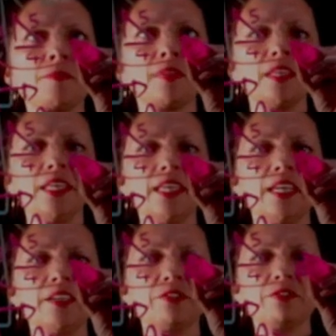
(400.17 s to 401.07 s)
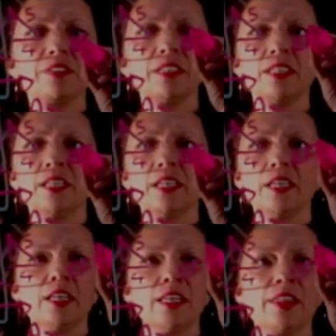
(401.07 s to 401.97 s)
EF
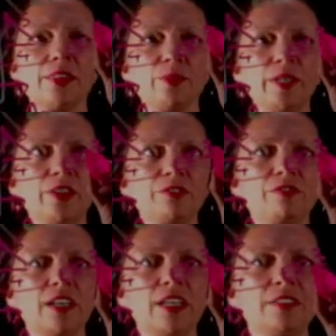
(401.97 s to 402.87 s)
3 on 5.